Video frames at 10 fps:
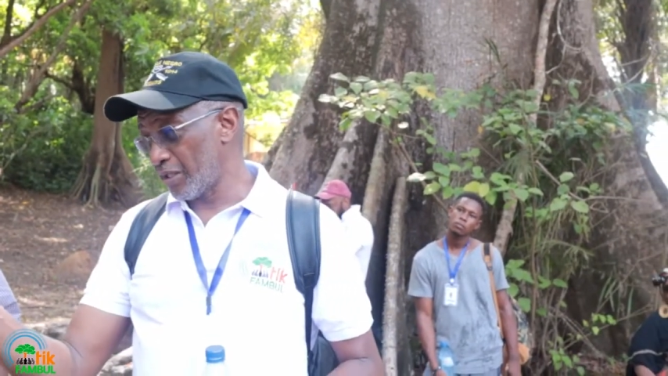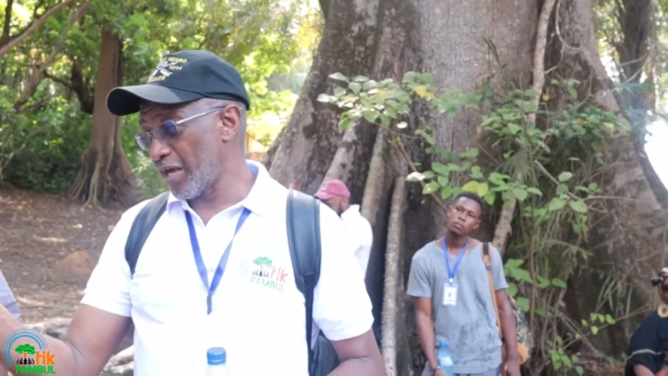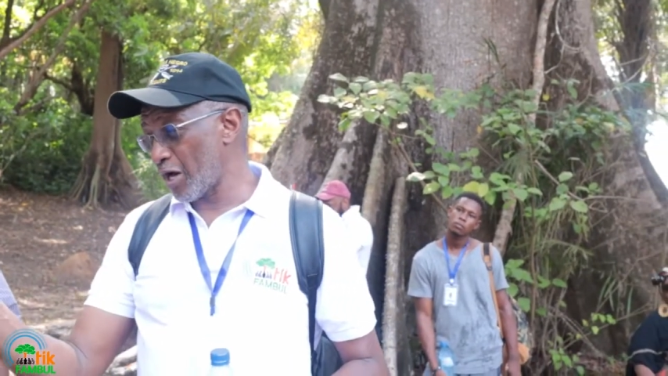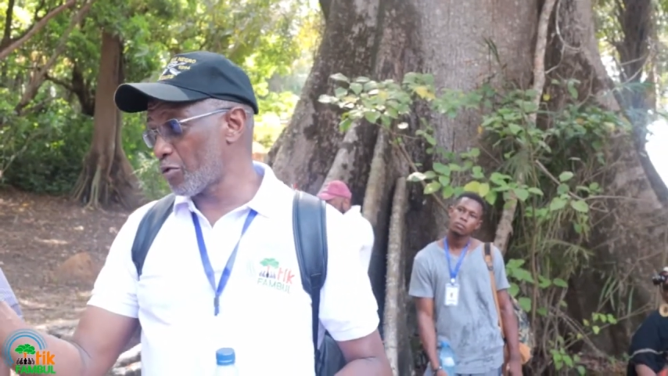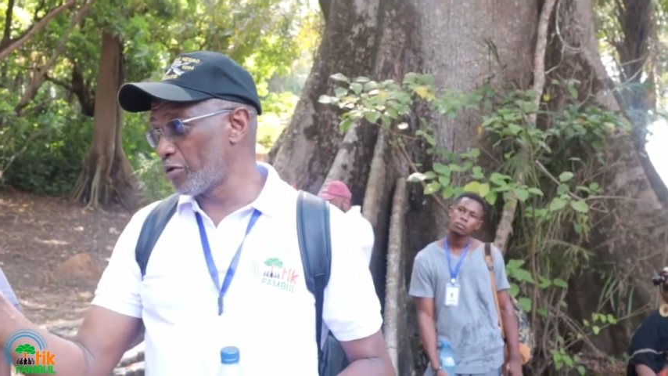
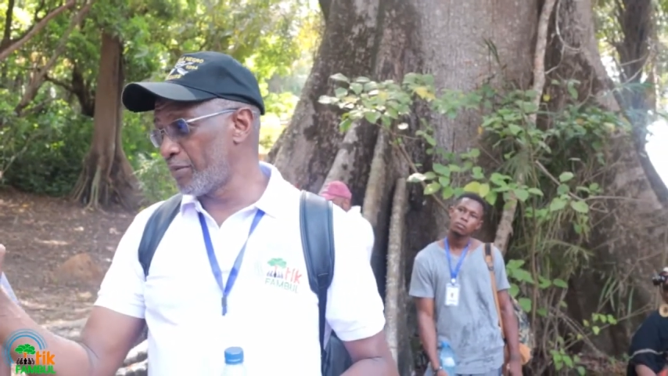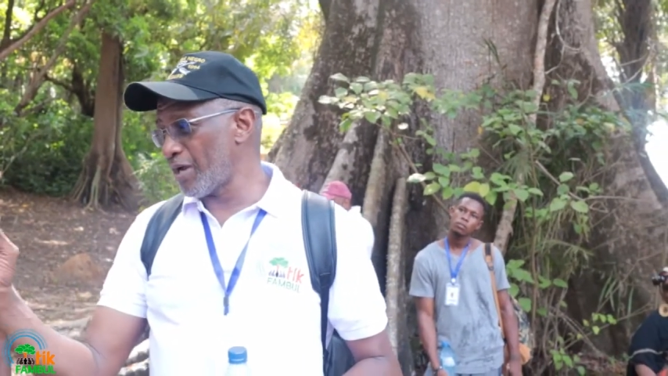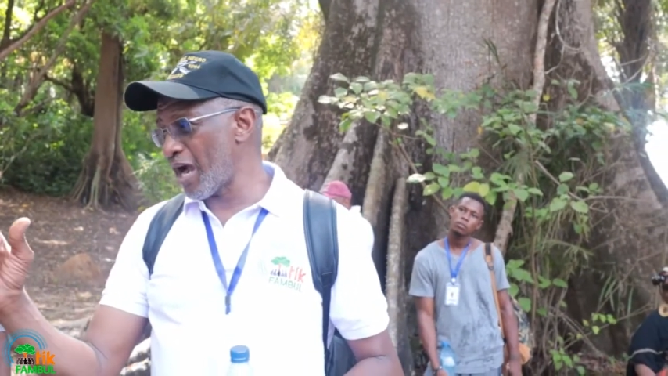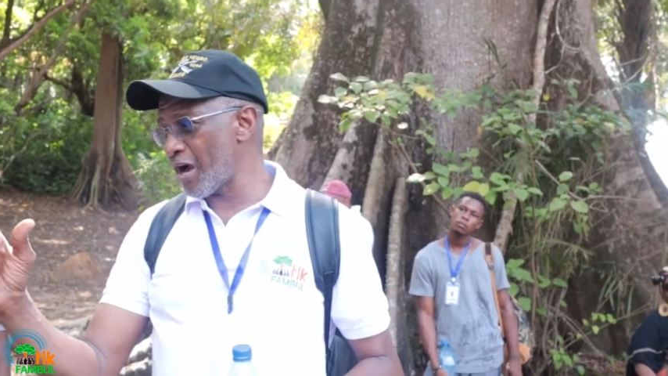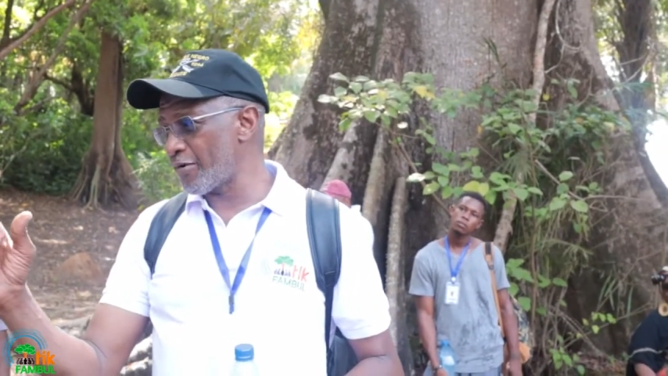the
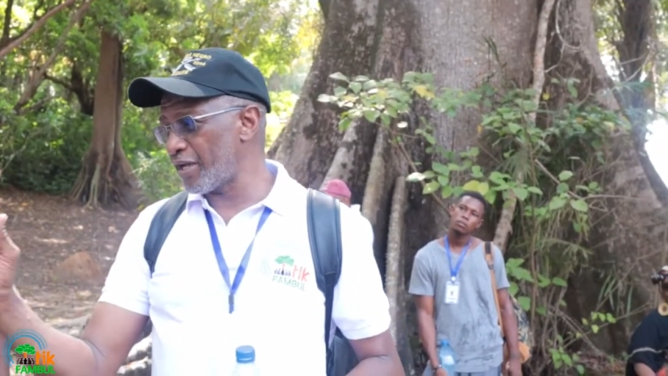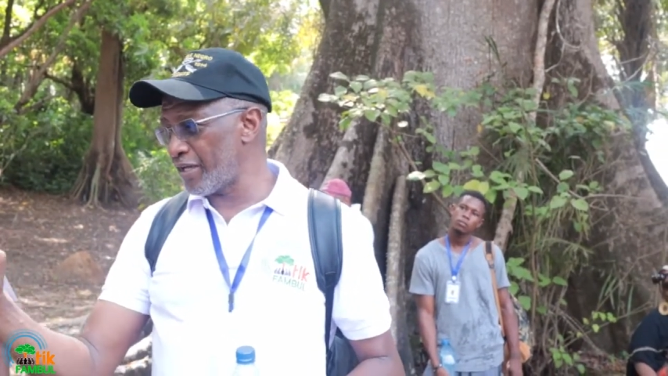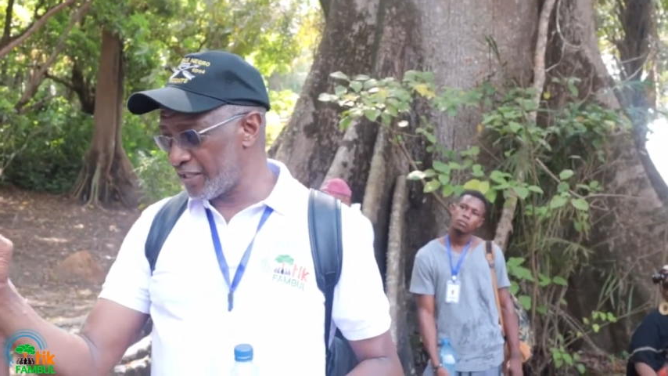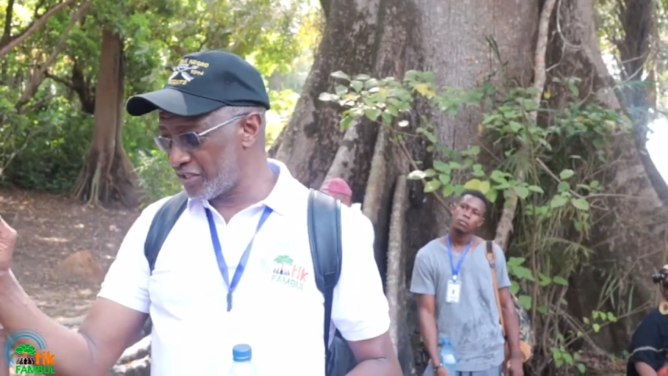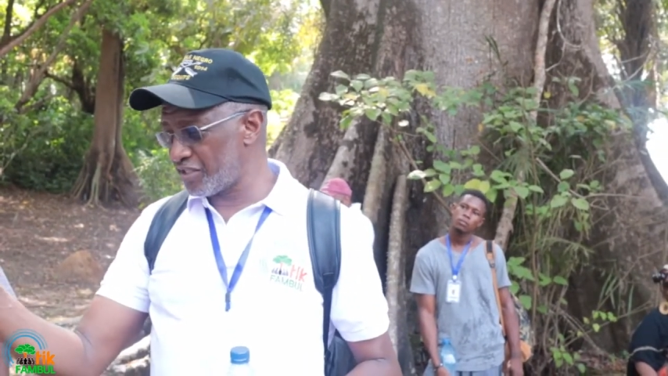acronym
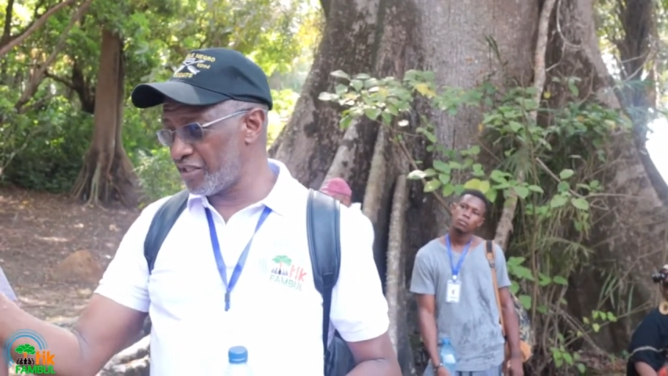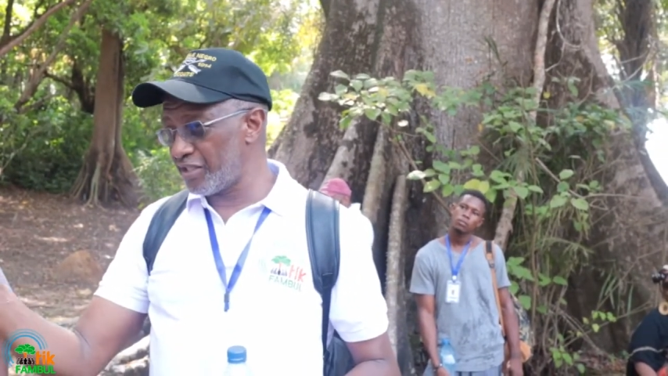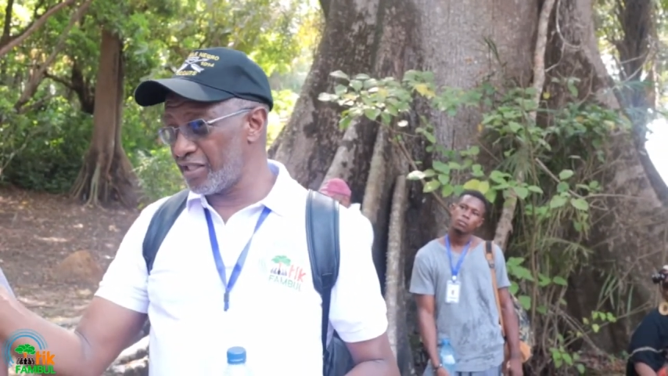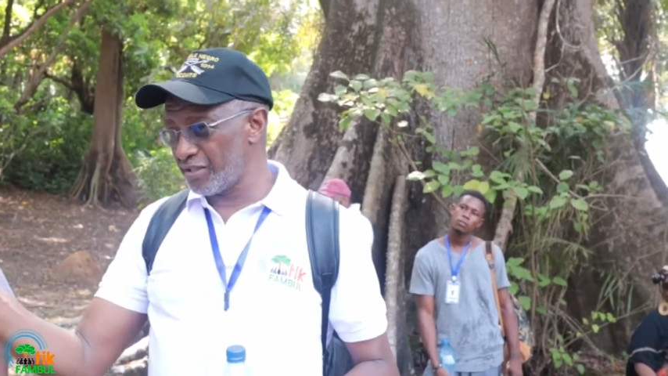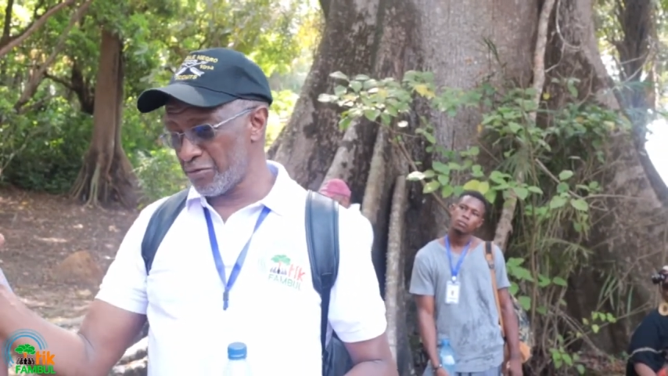
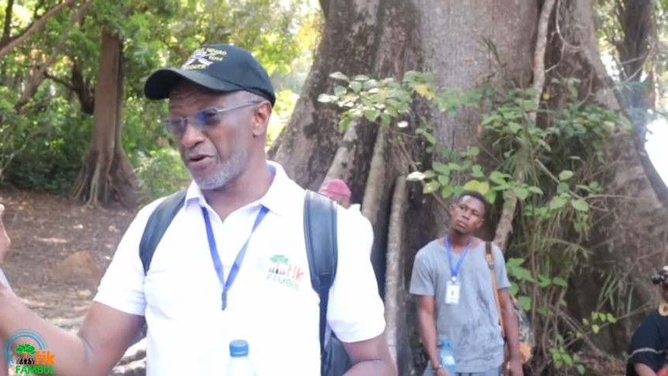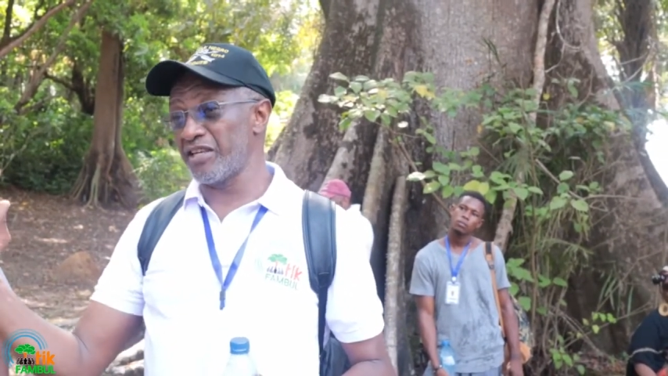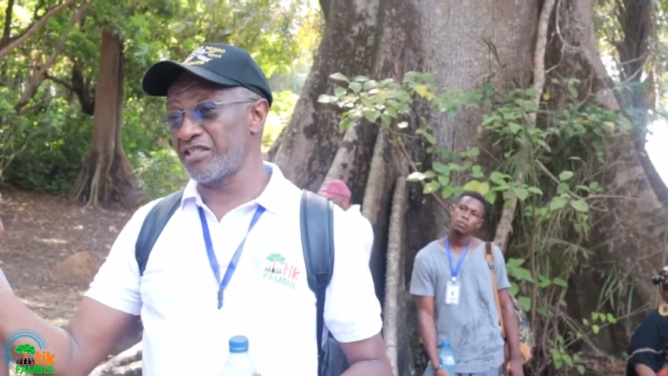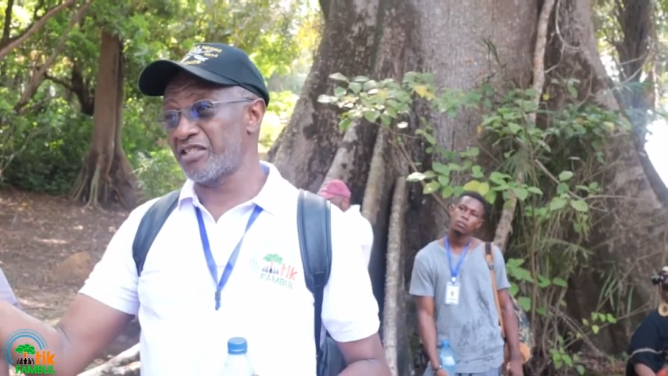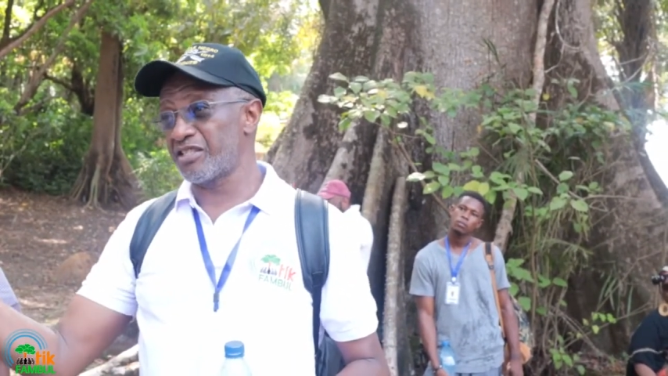R-A-C-E,
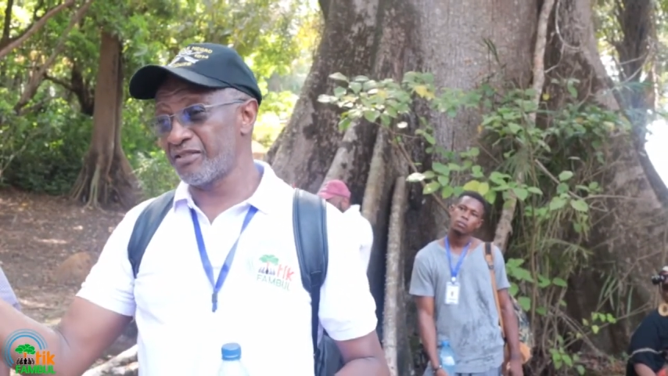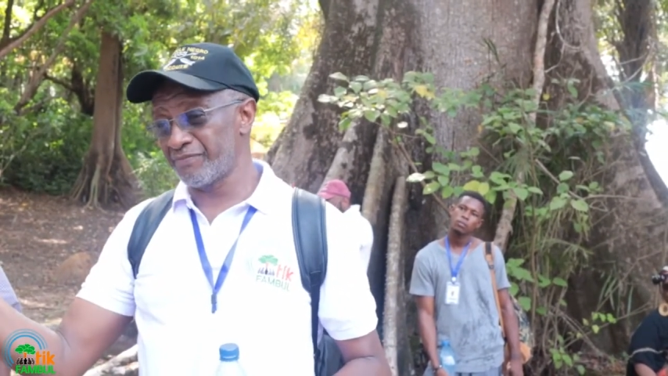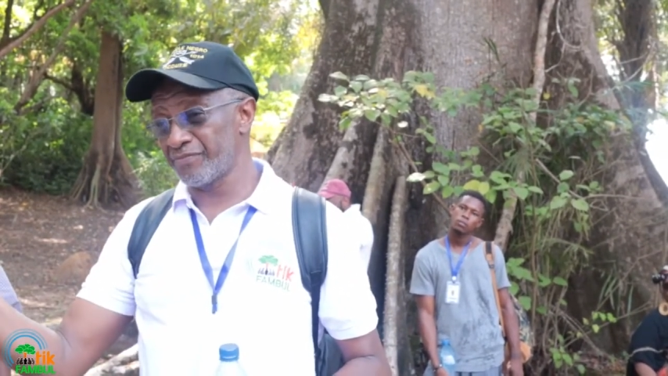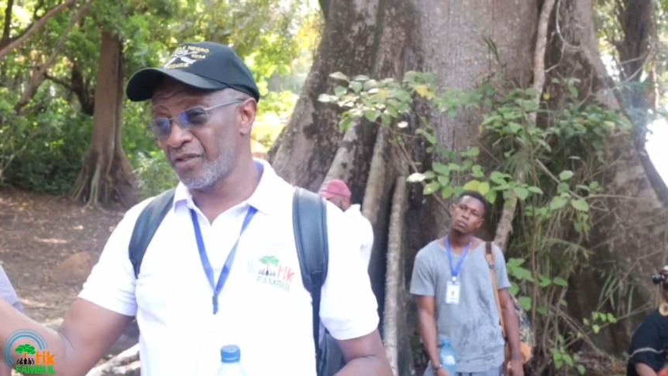RACE,